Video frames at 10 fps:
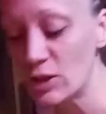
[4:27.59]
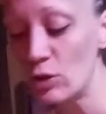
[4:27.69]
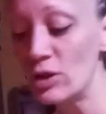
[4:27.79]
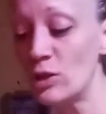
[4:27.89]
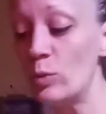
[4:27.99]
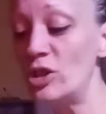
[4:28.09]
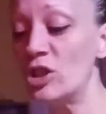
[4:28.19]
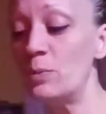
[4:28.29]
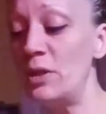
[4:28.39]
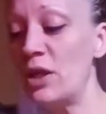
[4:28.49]
so this week,
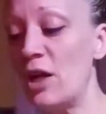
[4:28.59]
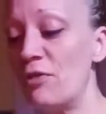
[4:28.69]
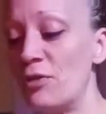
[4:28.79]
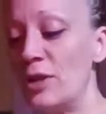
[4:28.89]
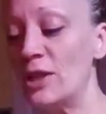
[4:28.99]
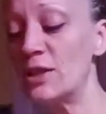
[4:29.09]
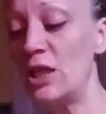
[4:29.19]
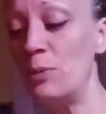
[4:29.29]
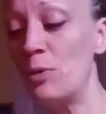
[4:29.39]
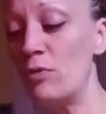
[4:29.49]
just be careful not to
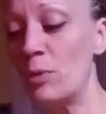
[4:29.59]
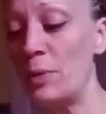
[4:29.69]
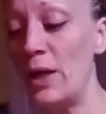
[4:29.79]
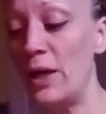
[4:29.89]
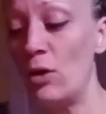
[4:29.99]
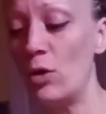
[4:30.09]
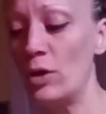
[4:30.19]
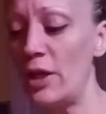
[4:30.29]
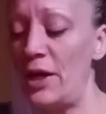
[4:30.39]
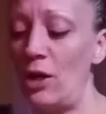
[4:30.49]
keep on replaying or
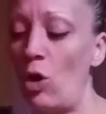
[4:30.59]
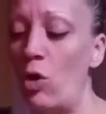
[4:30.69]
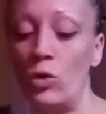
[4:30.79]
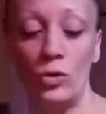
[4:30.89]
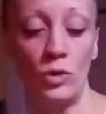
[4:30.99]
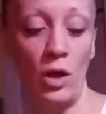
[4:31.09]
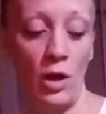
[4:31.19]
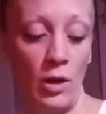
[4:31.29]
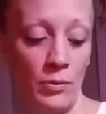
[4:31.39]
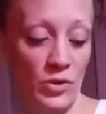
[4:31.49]
letting old um,